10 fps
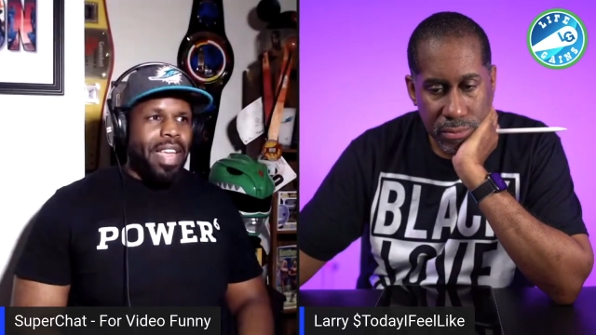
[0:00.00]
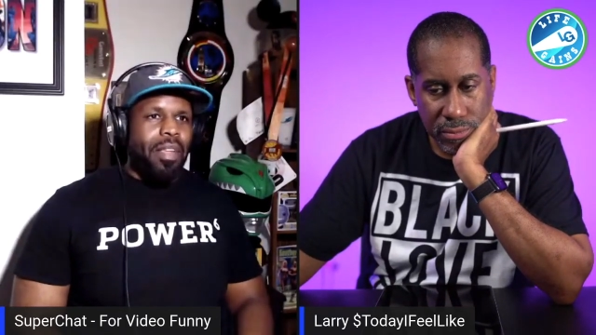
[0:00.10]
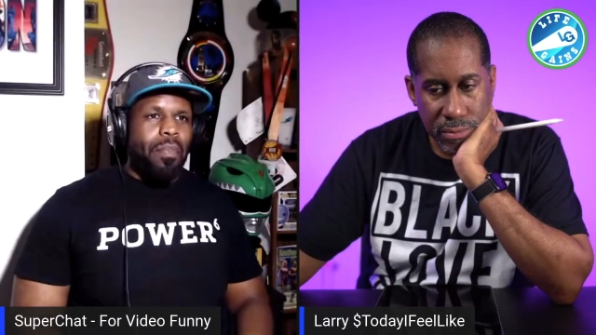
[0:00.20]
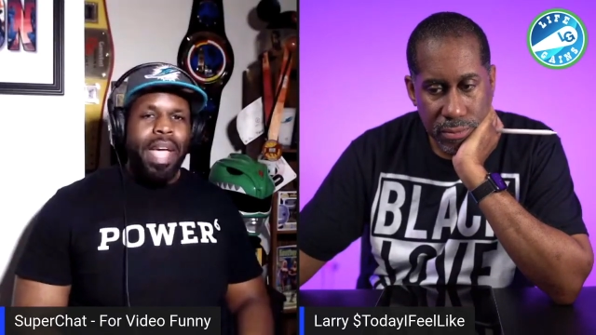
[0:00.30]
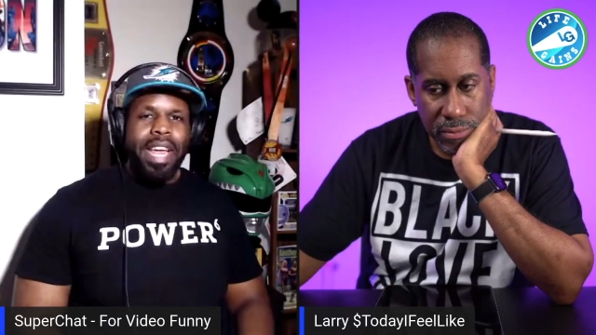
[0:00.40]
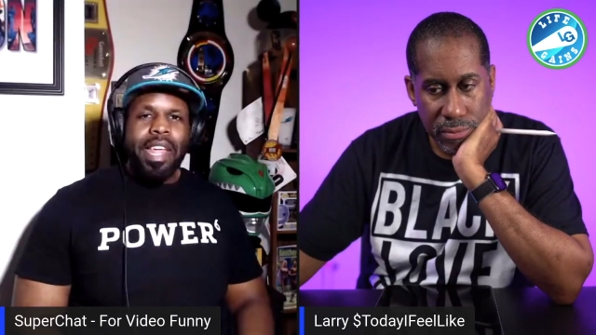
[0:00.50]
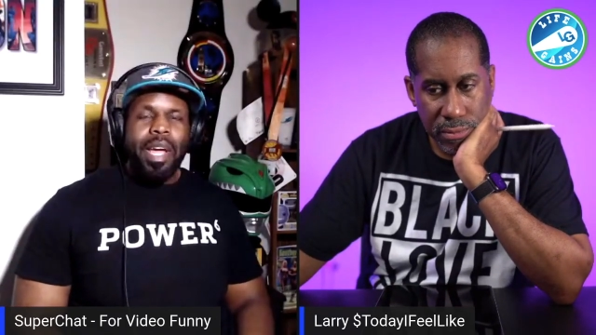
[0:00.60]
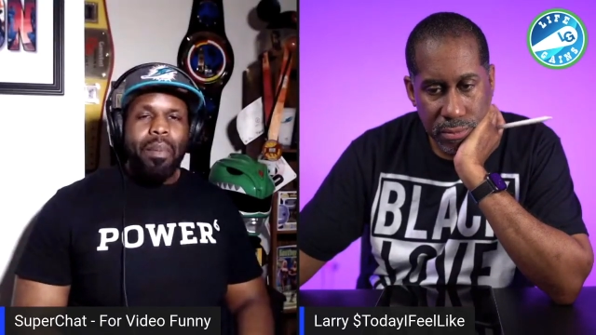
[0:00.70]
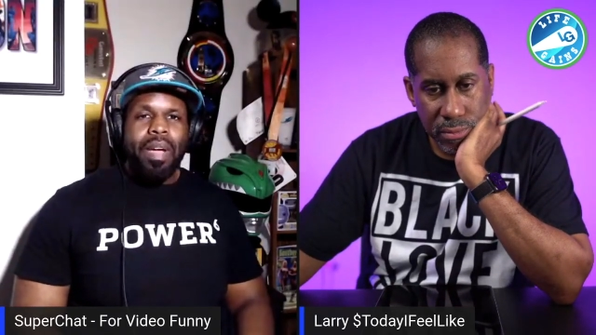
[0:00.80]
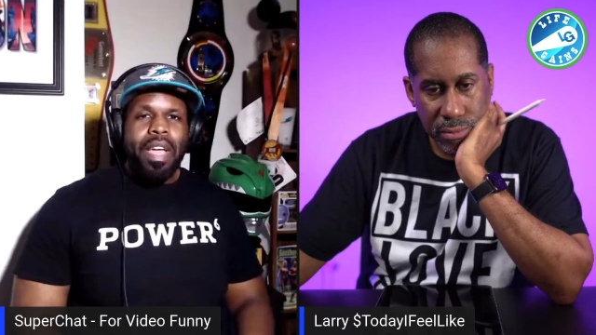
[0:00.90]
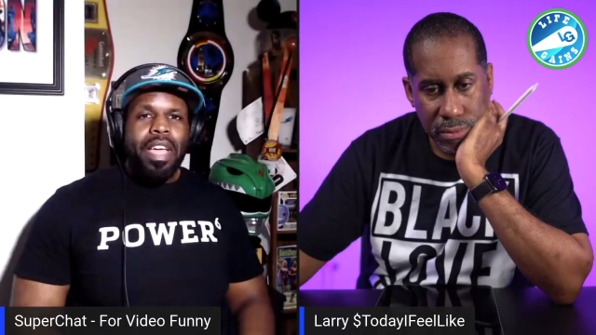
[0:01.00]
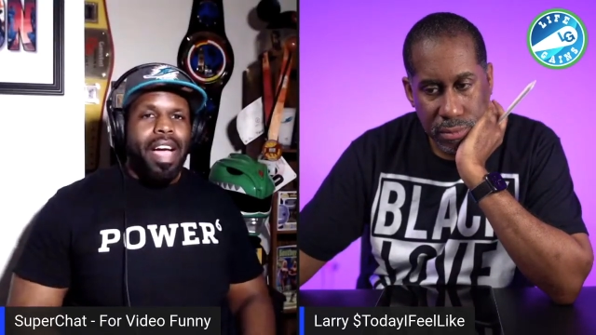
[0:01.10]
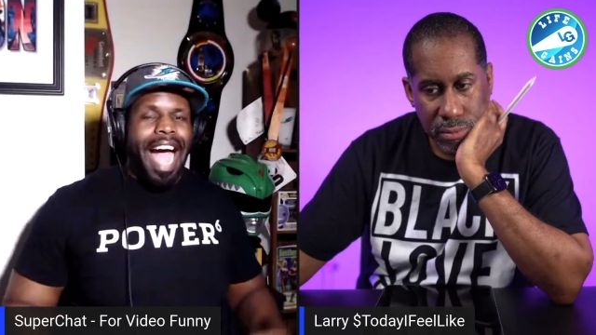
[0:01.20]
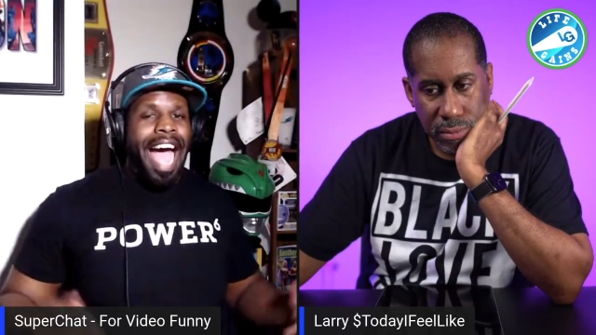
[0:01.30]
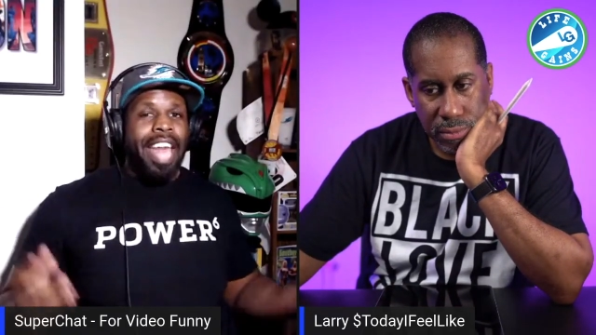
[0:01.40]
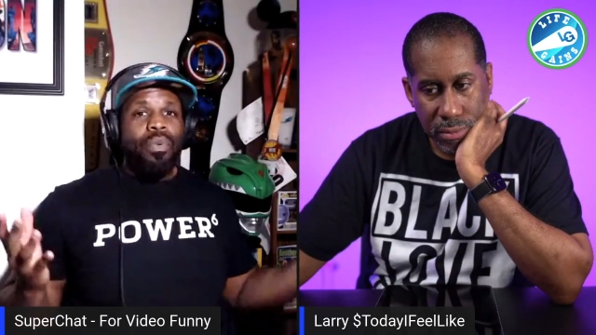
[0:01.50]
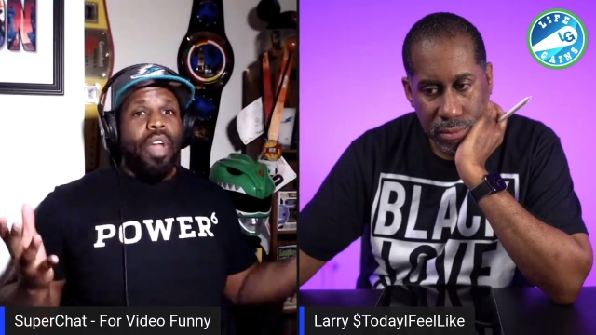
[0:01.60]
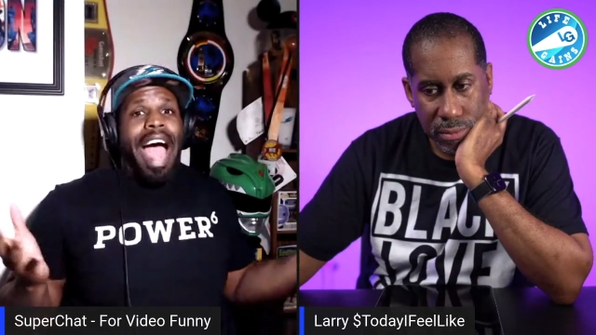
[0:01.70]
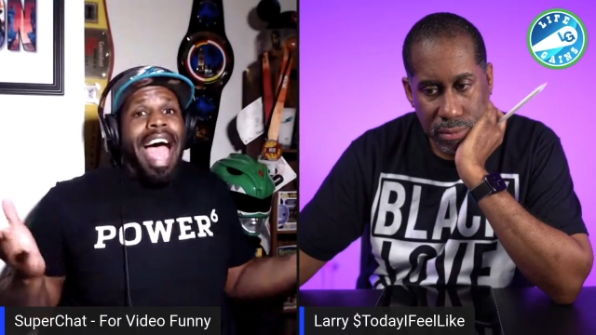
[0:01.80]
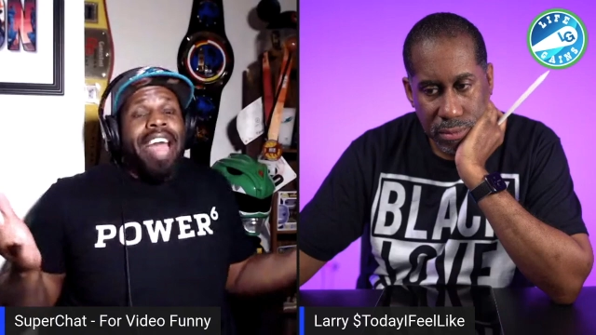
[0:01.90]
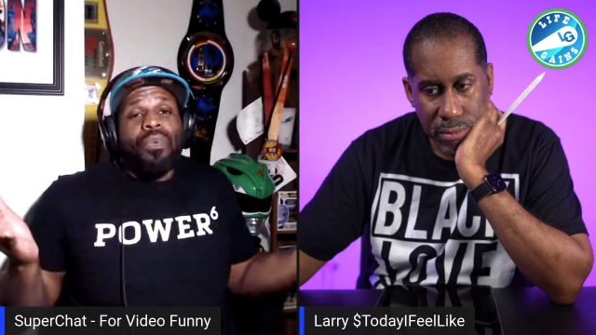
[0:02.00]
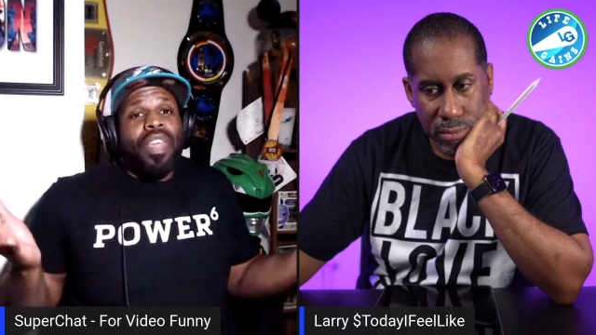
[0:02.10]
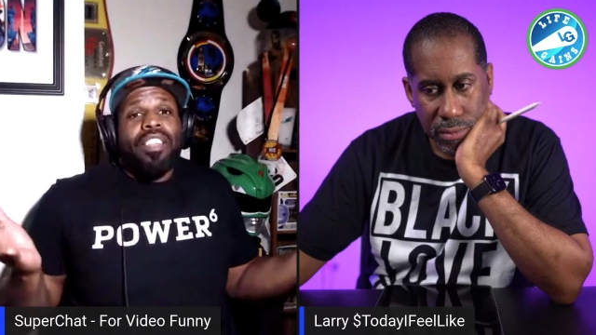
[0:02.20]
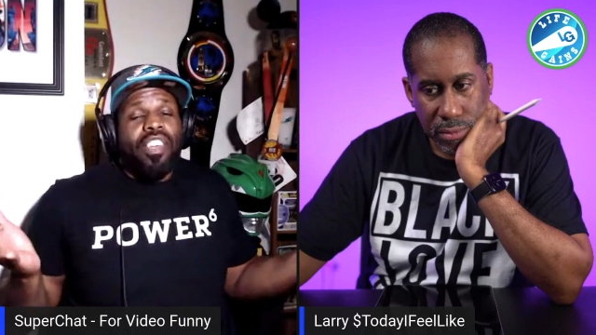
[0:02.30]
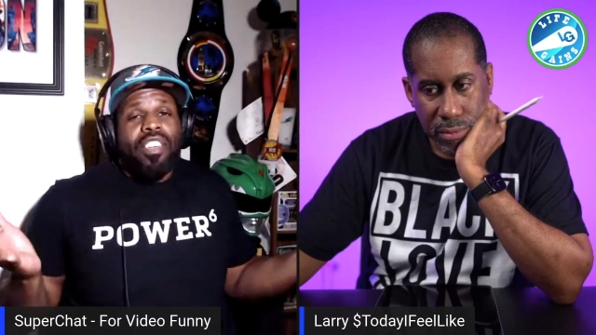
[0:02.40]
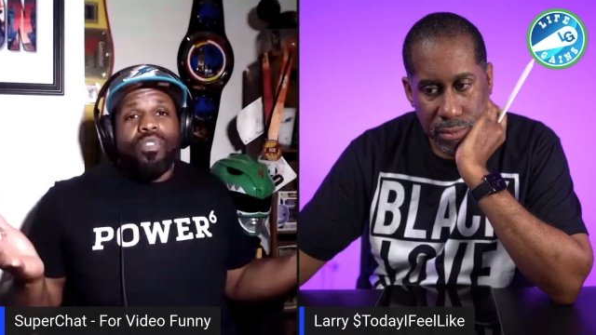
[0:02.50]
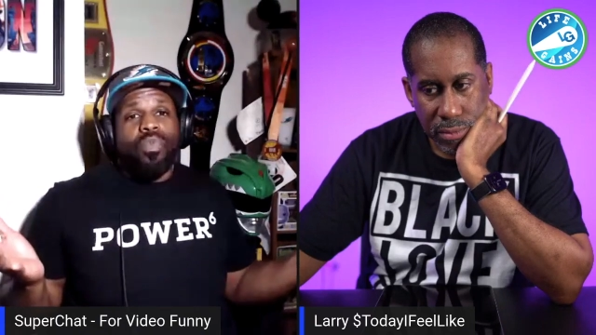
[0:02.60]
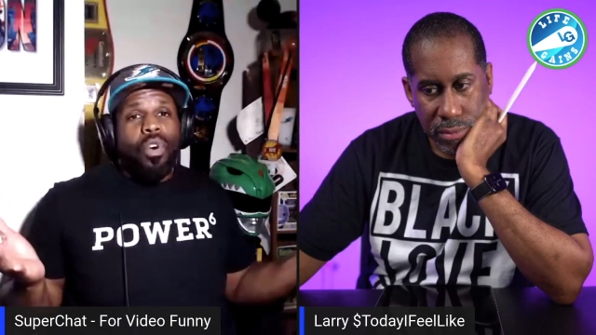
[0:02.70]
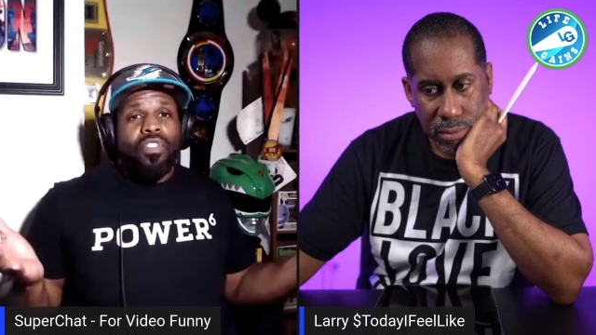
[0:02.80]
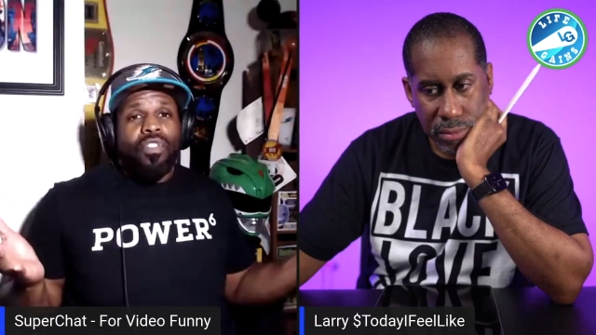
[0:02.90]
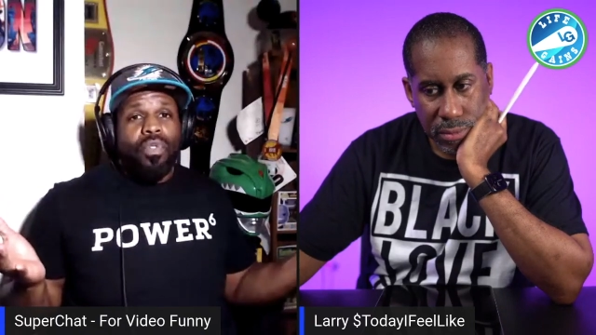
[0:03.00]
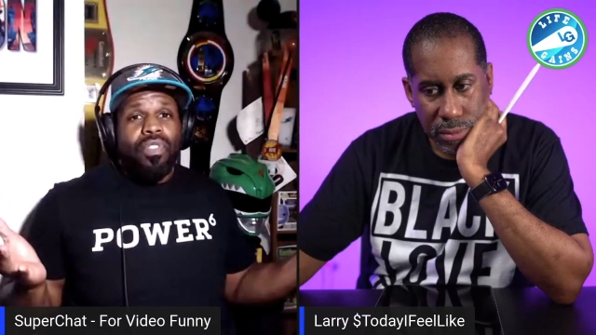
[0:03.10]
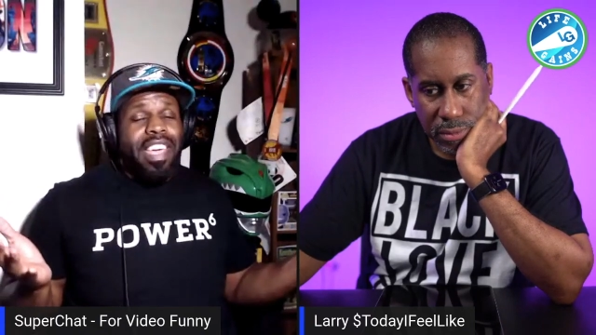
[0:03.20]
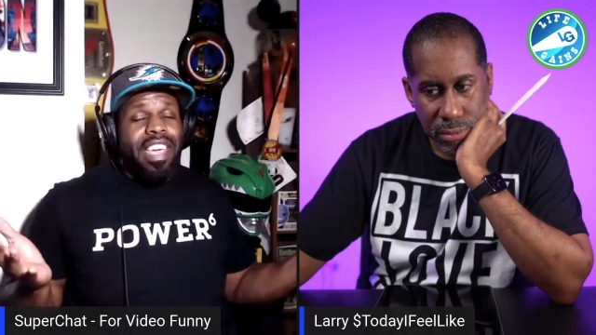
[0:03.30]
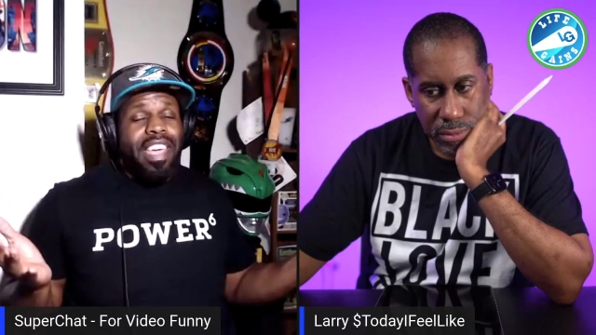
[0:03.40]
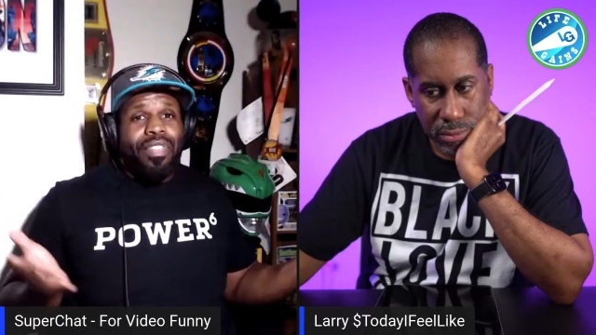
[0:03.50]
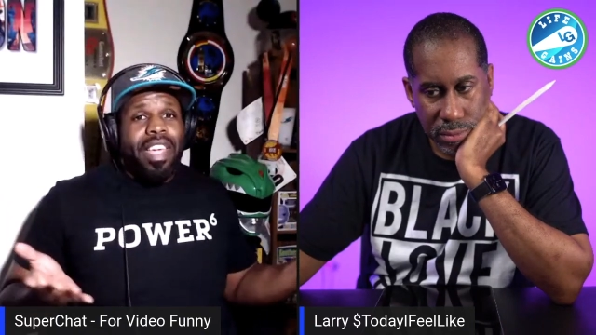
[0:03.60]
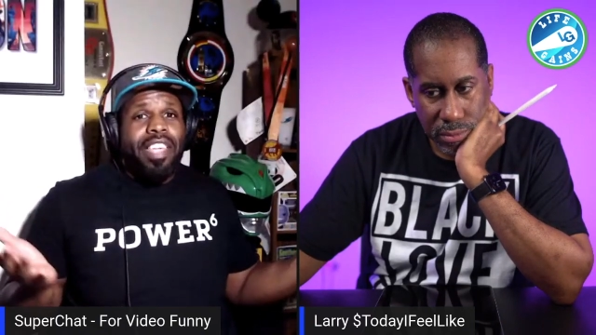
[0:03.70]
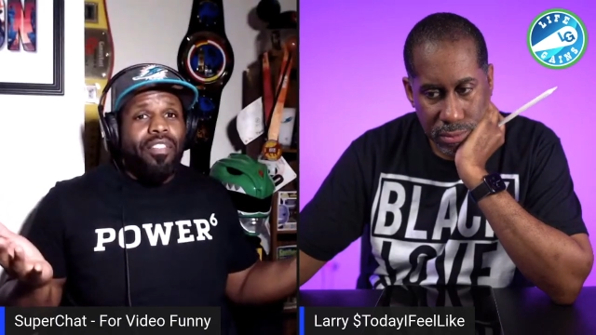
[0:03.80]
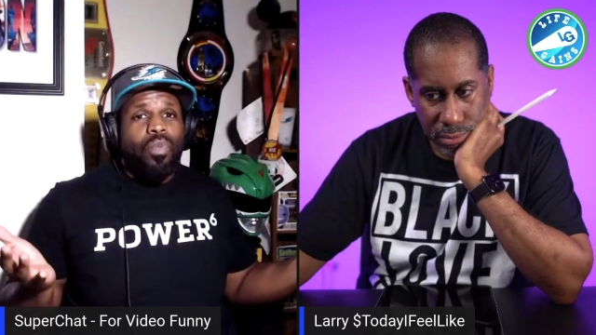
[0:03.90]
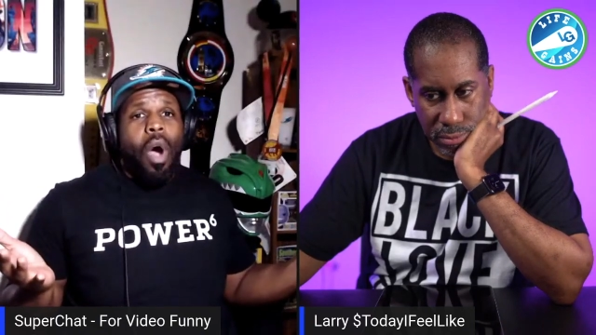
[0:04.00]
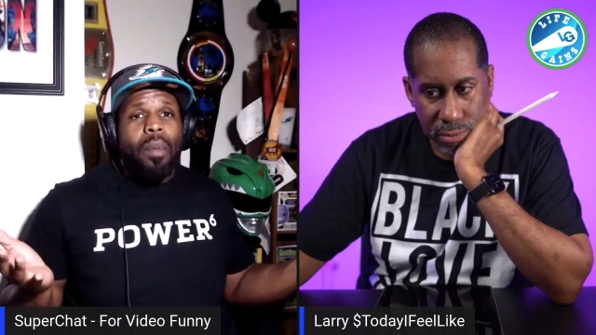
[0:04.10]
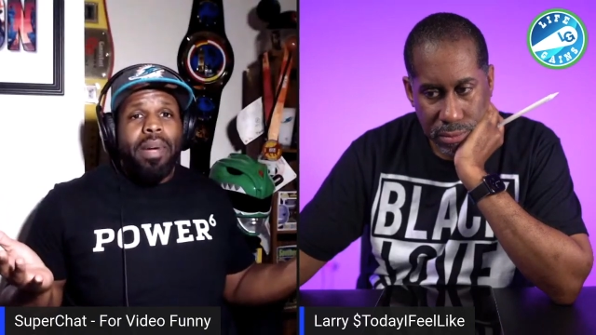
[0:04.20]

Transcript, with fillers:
Speaker 1: I don't know. I don't think Jesus wore shoes, did he? I think he just walked barefoot.